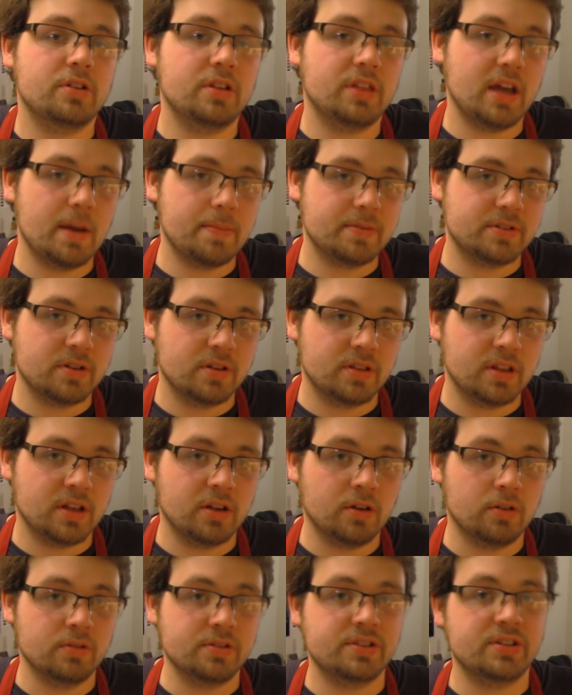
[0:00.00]
to the episode that
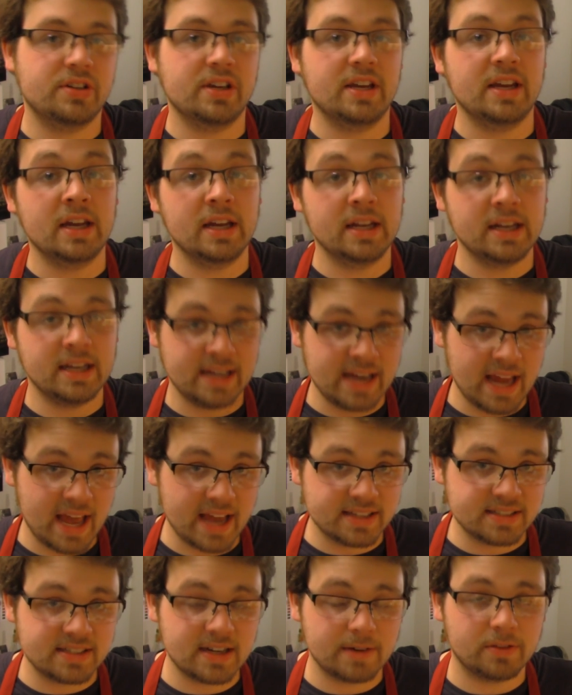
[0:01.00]
you'll see
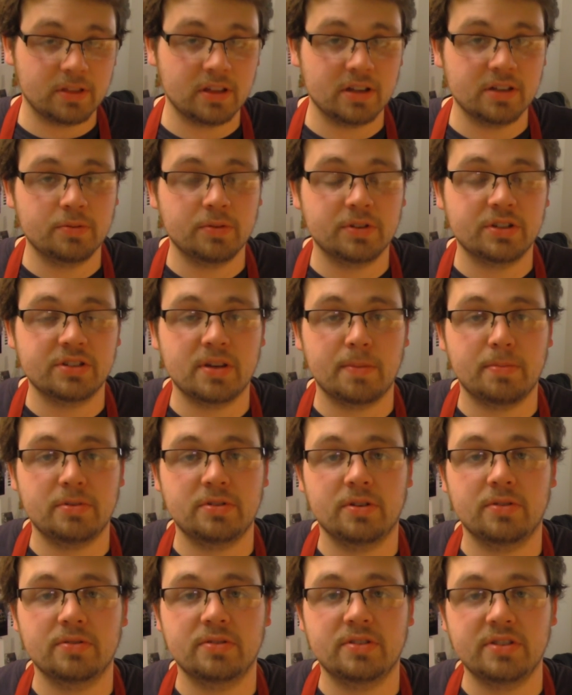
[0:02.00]
next after this, which is
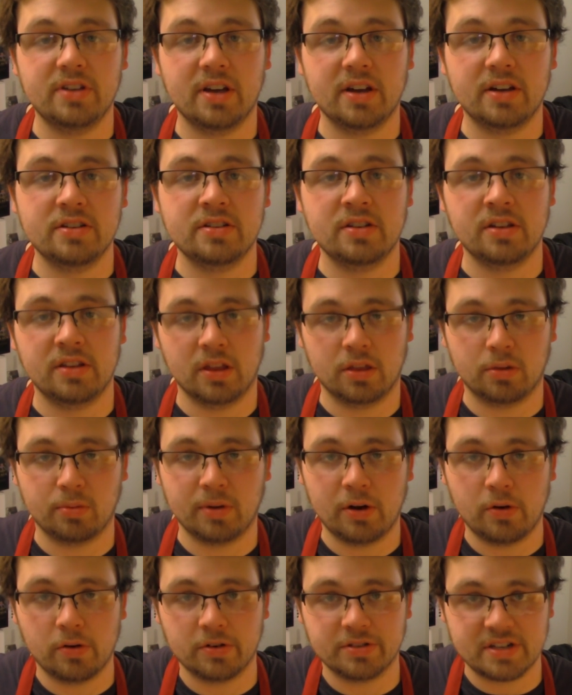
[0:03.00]
episode 6, the
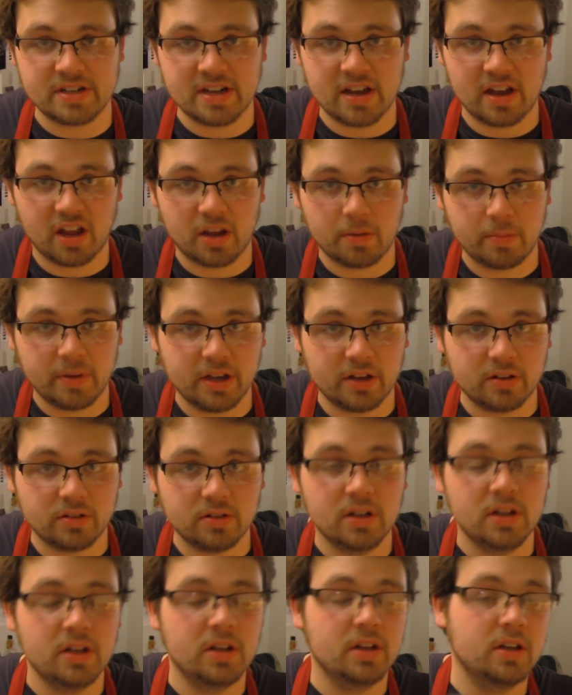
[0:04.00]
3-course Italian
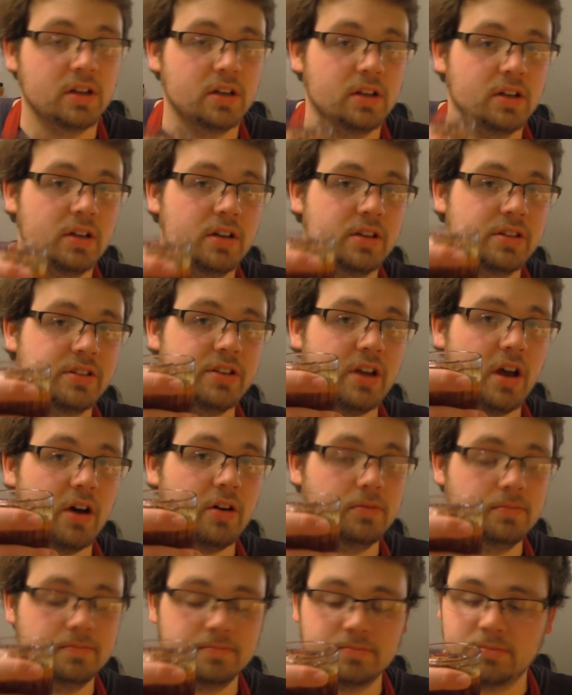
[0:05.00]
meal.
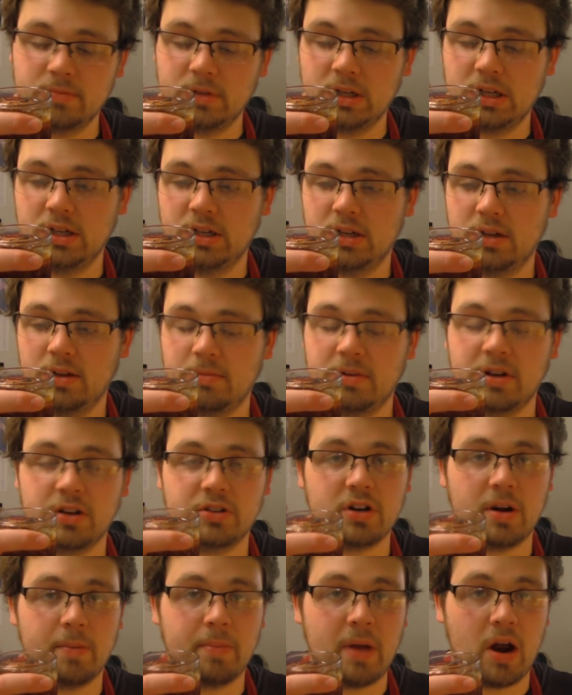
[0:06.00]
So, I'm going to
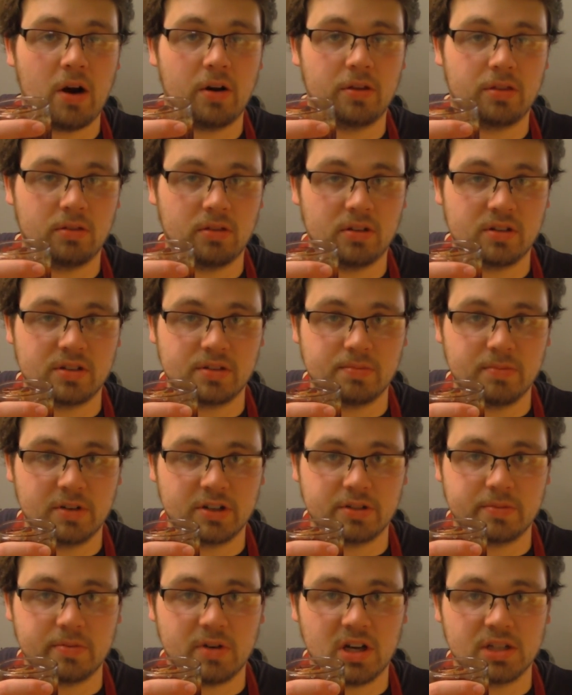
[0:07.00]
try and power through this as
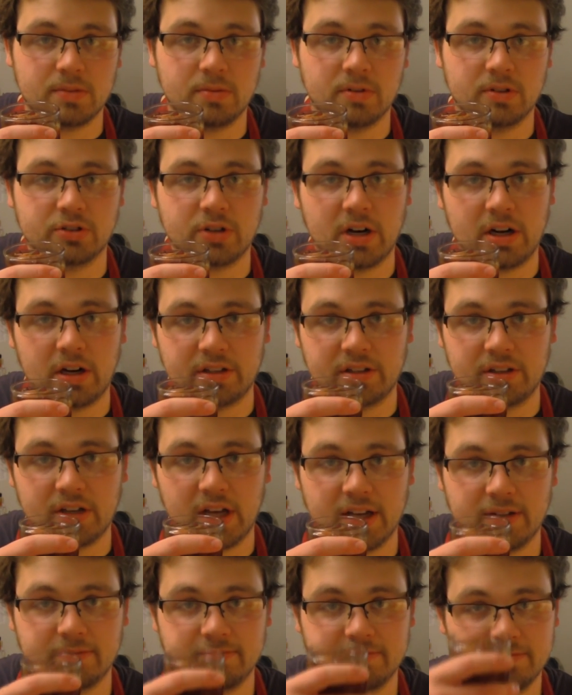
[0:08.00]
much as possible and try not to
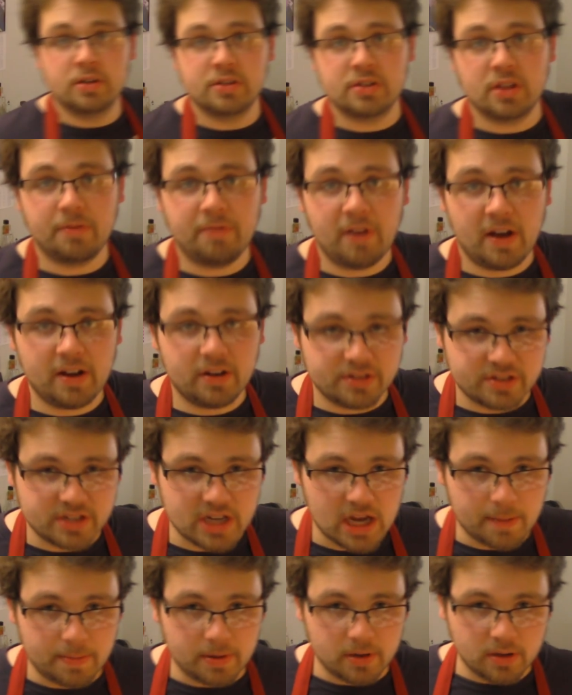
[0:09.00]
die. So the final
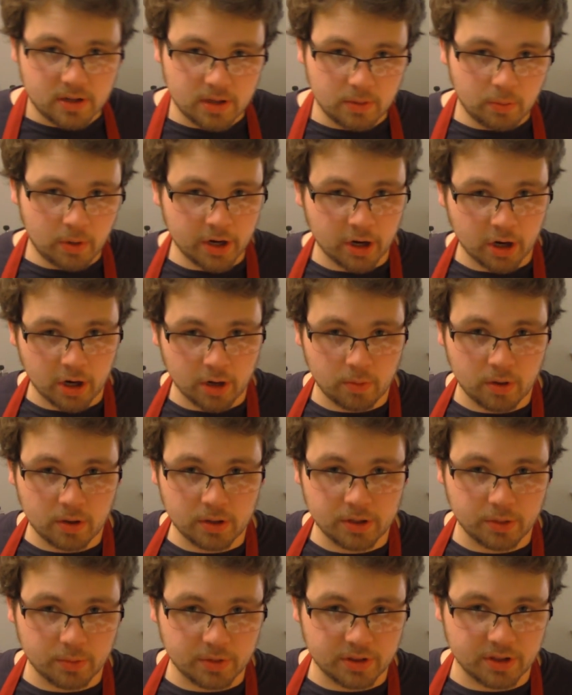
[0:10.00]
step in what you're going to
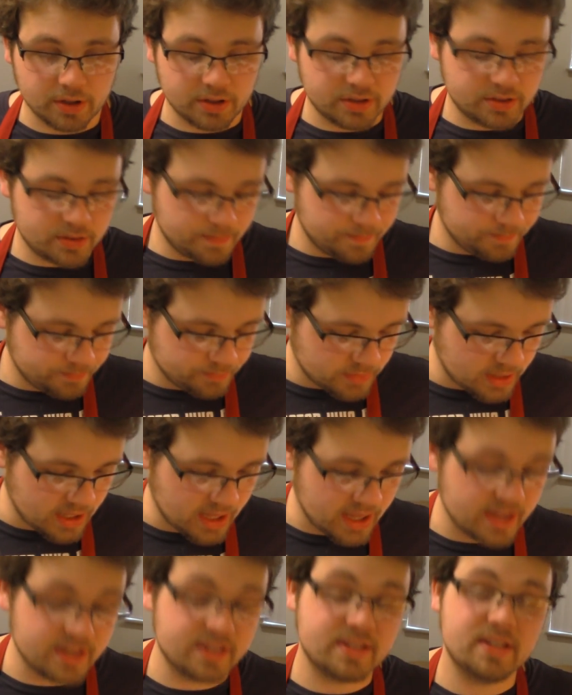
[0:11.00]
want to do with this
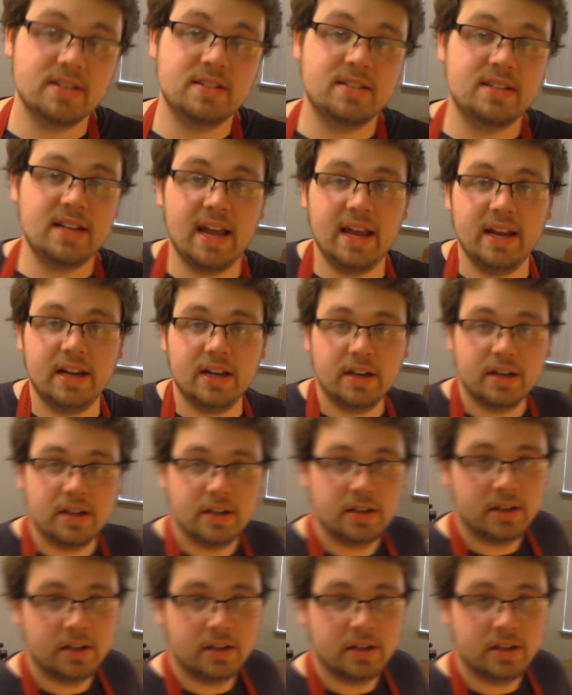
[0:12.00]
is take